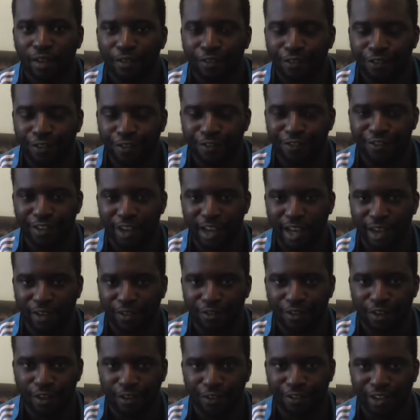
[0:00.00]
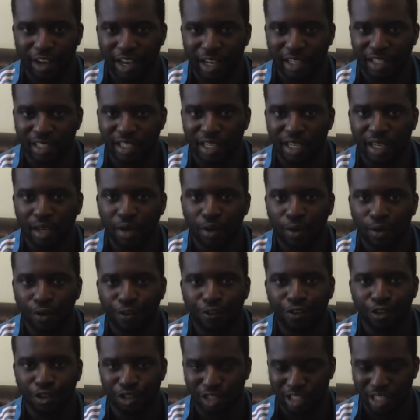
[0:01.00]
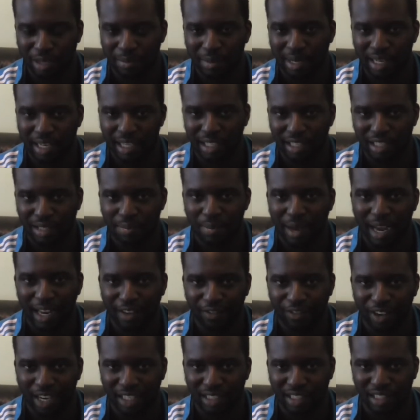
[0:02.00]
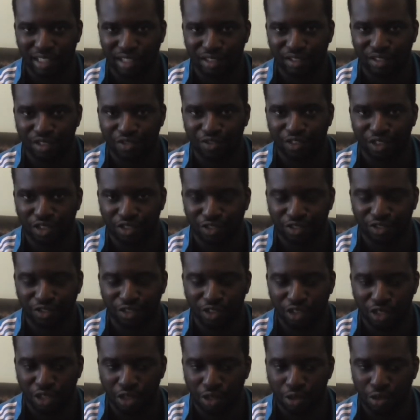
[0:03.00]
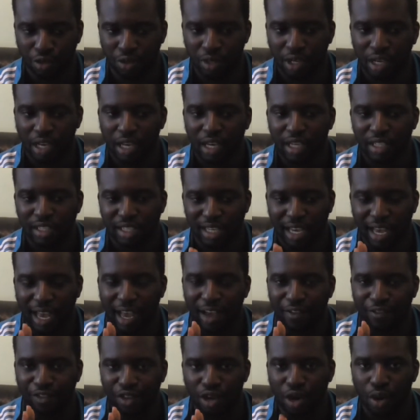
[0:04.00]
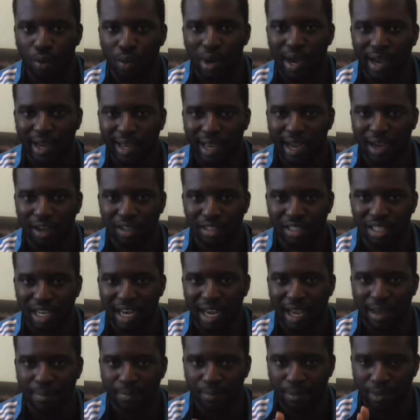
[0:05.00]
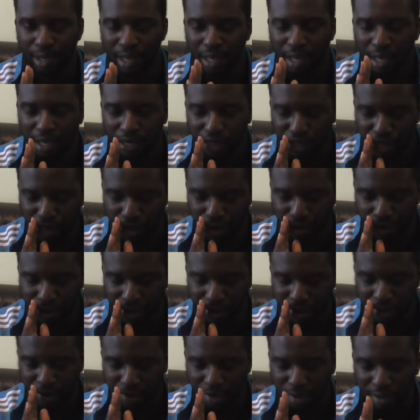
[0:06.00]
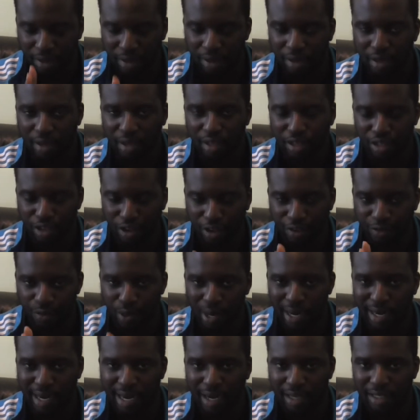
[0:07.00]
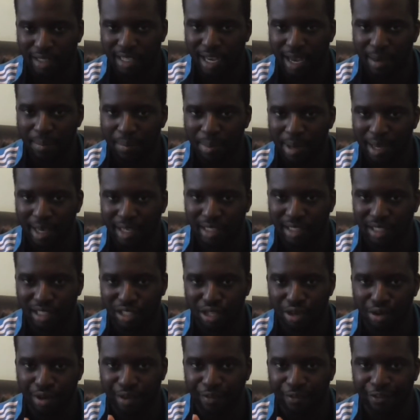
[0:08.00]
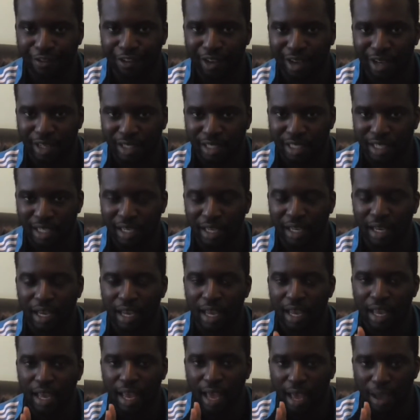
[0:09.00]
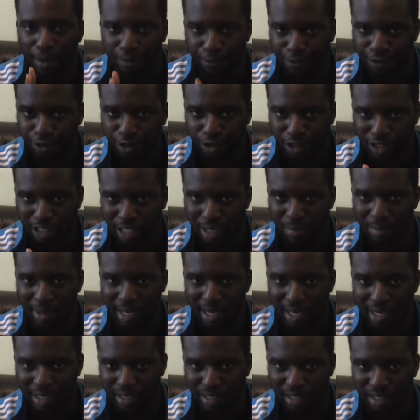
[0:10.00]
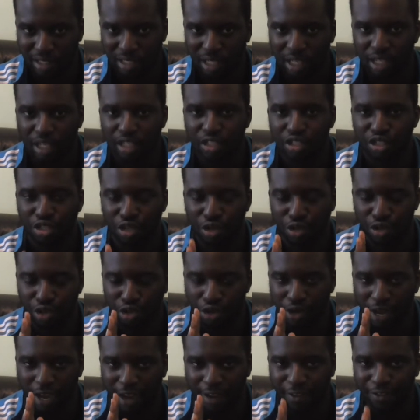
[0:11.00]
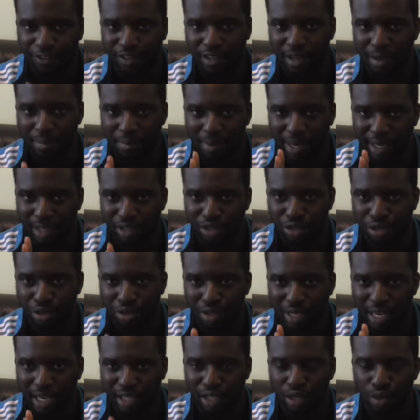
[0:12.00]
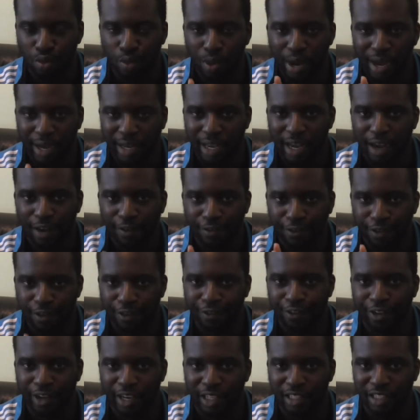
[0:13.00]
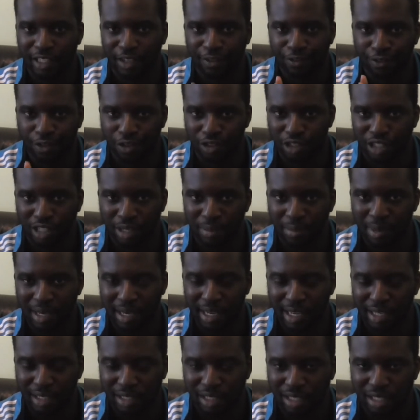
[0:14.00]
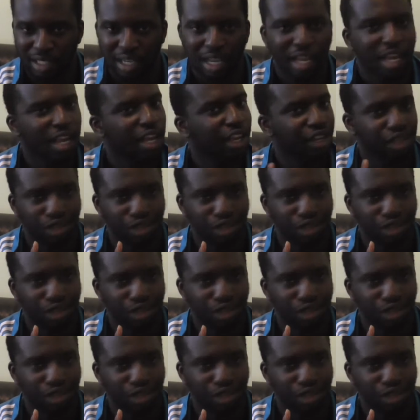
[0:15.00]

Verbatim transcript: for, for 30 or 40 minutes. My advice is for, for you to have your workout time during your workout time pace during 30 and 40 minutes. So you have to make sure that you work out for 30, 40 minutes,